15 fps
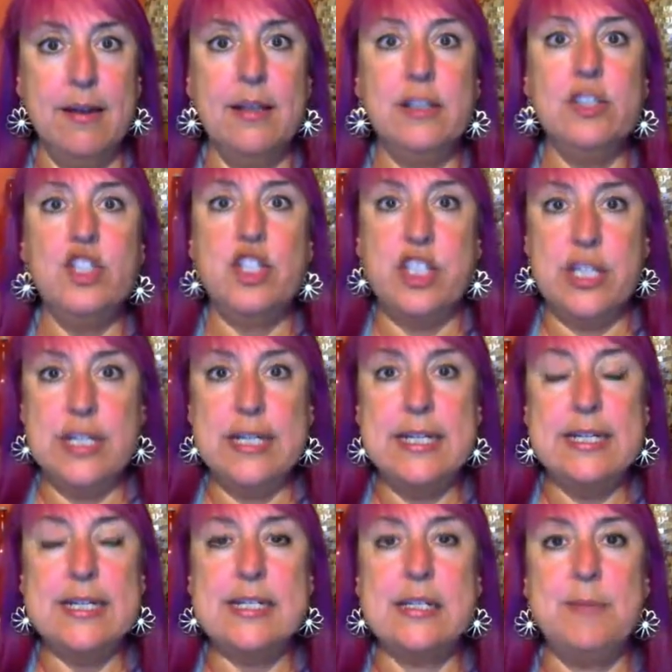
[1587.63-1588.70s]
She
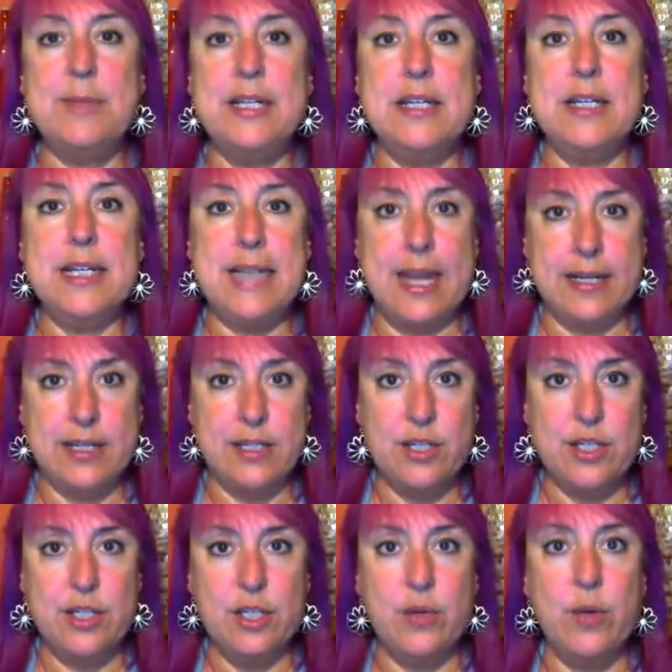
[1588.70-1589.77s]
needs to be connected
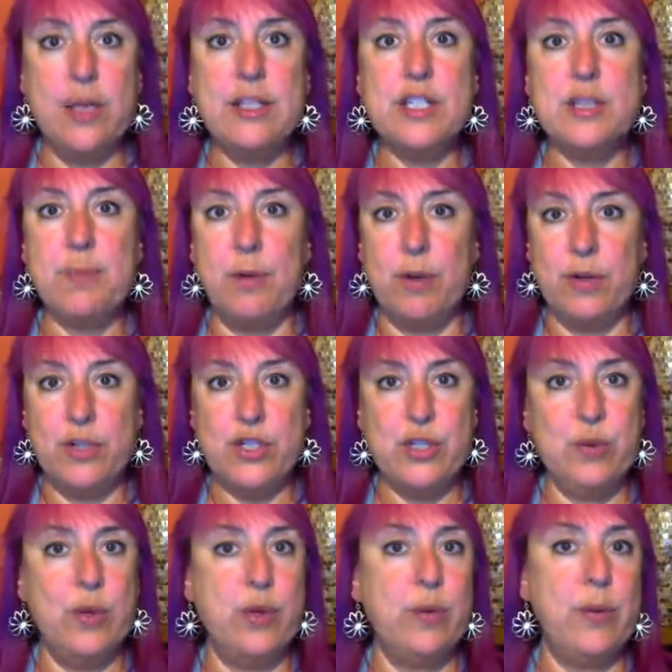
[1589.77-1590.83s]
to and spoken
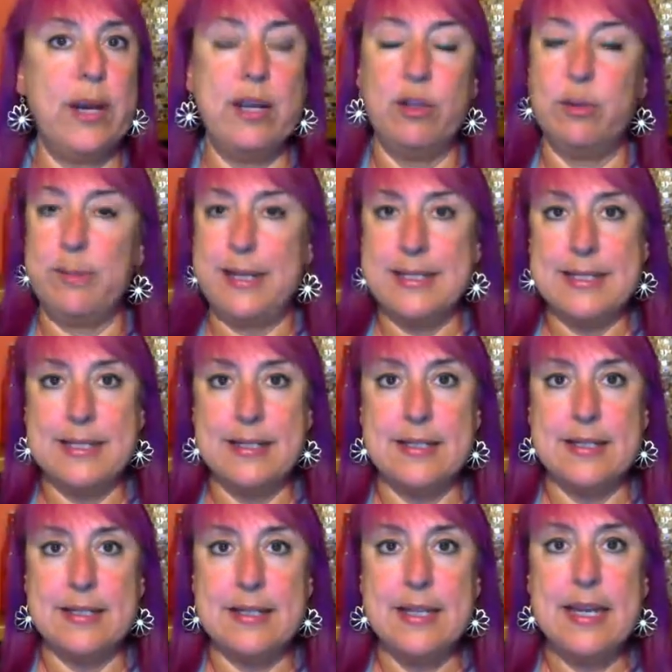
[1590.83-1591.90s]
to on a regular
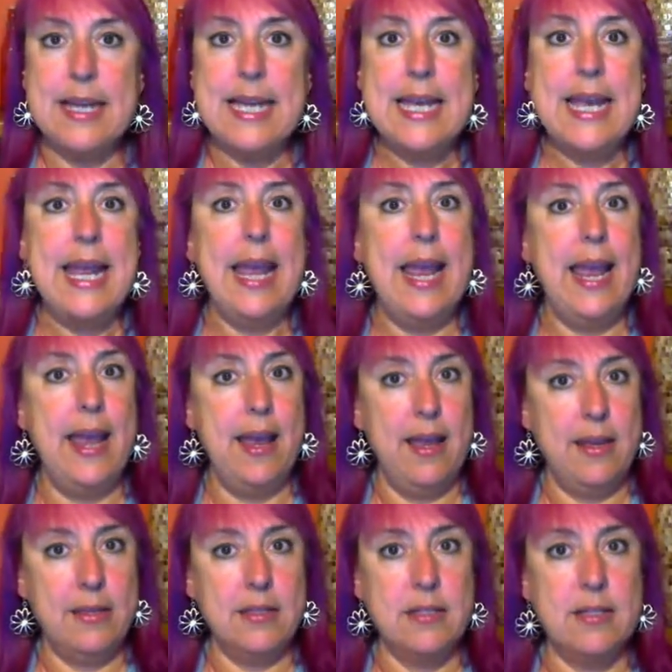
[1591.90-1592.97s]
basis.
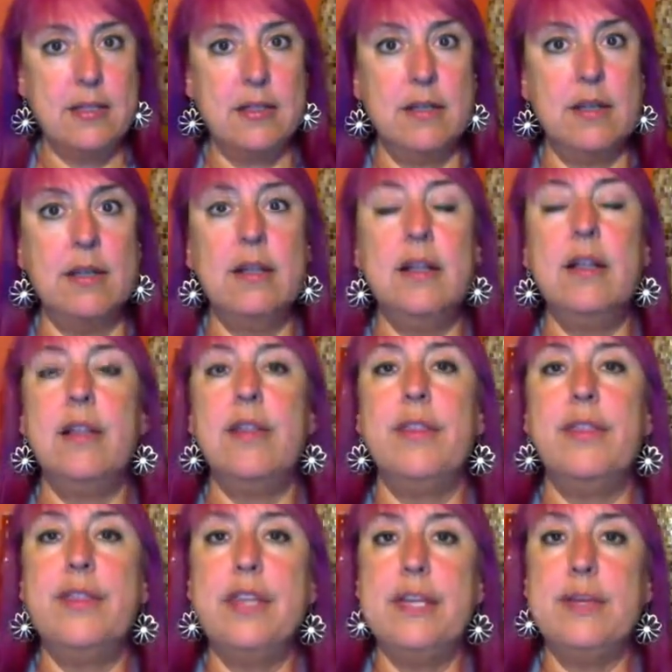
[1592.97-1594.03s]
And
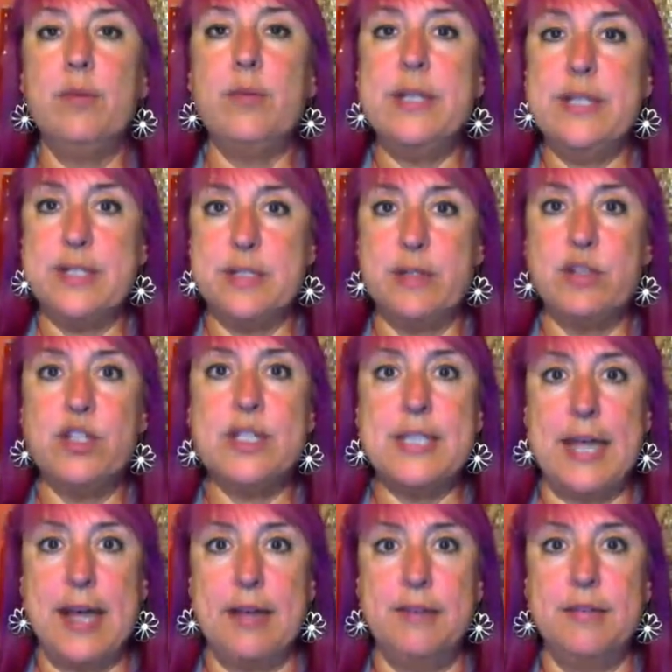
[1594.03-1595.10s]
the research
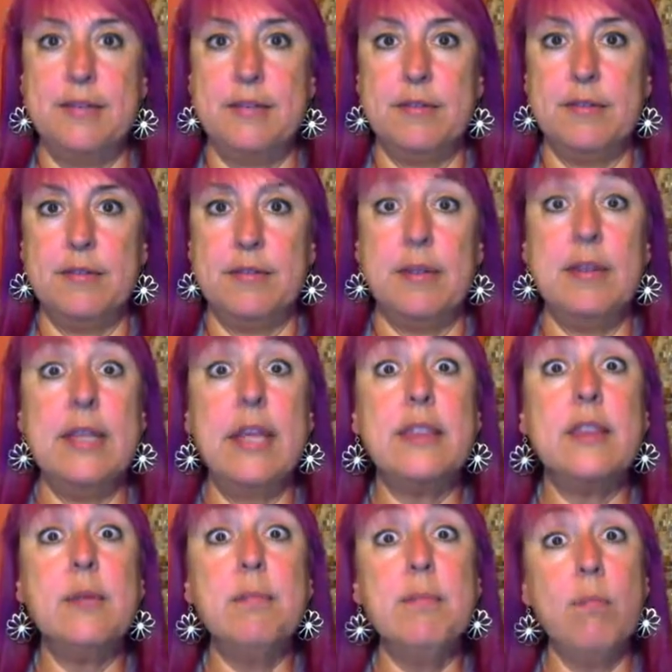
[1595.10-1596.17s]
says that
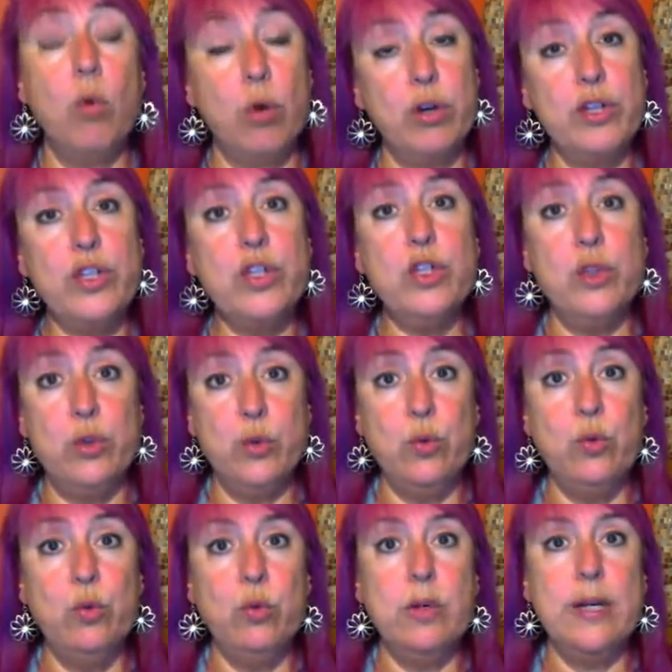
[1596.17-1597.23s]
the more
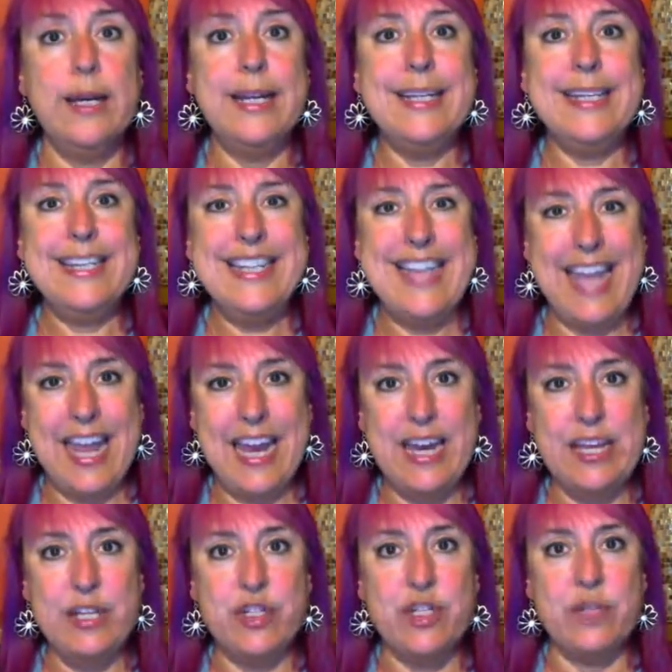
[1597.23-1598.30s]
you
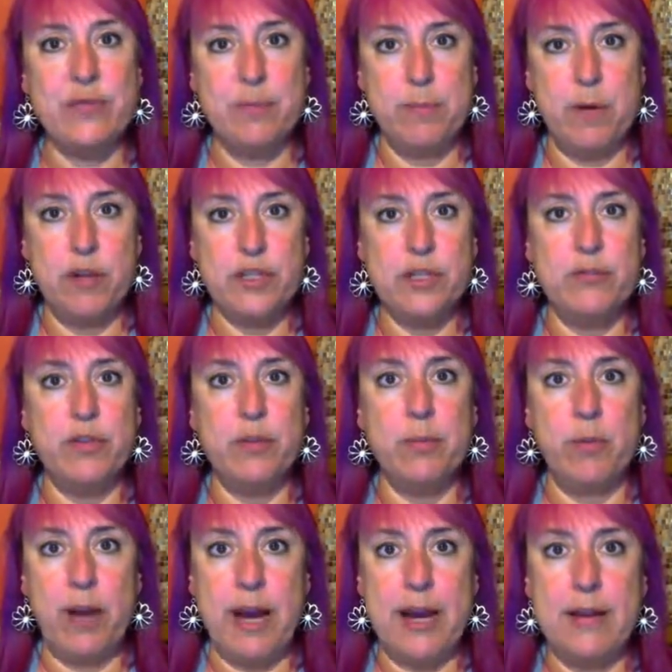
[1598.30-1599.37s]
engage different parts of your
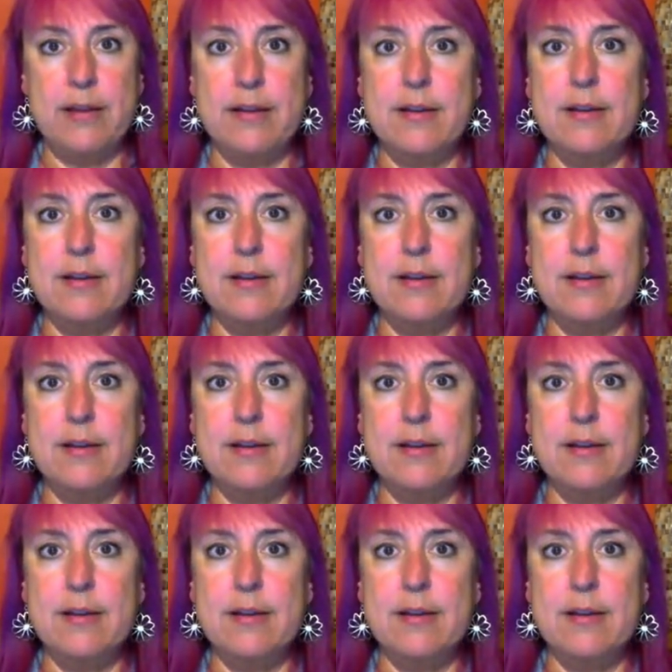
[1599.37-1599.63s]
brain,